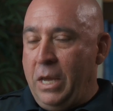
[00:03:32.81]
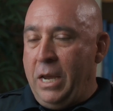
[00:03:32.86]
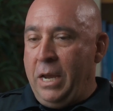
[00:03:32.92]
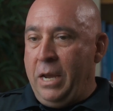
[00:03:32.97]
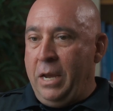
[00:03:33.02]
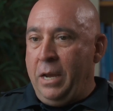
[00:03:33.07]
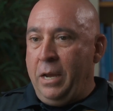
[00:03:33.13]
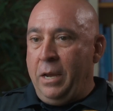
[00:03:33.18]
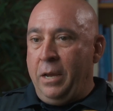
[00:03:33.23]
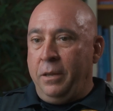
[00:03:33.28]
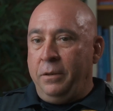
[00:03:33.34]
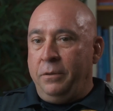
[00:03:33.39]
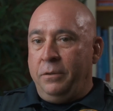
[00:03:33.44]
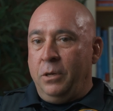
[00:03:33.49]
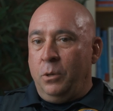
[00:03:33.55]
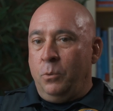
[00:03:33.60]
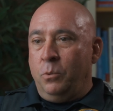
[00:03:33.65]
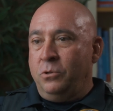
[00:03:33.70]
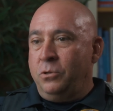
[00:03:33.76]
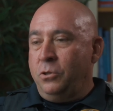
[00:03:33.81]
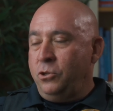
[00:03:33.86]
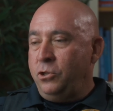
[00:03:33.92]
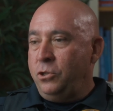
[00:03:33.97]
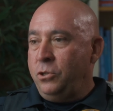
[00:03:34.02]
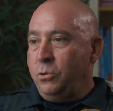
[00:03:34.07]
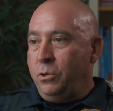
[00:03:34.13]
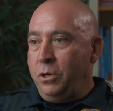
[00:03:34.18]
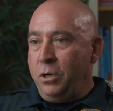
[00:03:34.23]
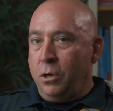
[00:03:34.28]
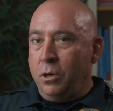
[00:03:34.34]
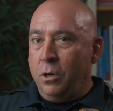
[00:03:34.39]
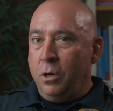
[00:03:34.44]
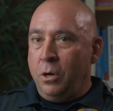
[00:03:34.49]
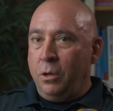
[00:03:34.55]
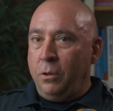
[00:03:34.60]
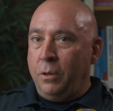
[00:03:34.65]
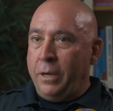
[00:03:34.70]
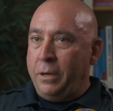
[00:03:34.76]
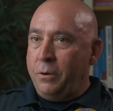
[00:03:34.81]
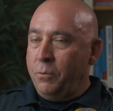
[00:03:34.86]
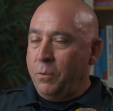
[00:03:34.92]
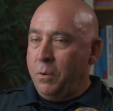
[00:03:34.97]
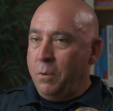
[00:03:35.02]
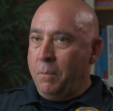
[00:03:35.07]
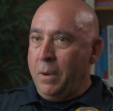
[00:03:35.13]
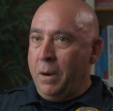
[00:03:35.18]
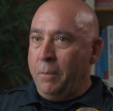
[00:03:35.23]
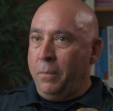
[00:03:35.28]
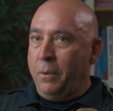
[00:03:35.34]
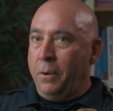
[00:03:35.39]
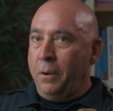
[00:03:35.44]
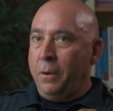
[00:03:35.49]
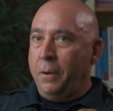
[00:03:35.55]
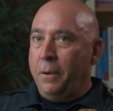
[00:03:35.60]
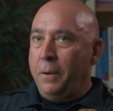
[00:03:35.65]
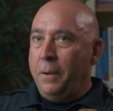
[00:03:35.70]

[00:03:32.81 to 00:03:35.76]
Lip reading: And there was a shooting call I can remember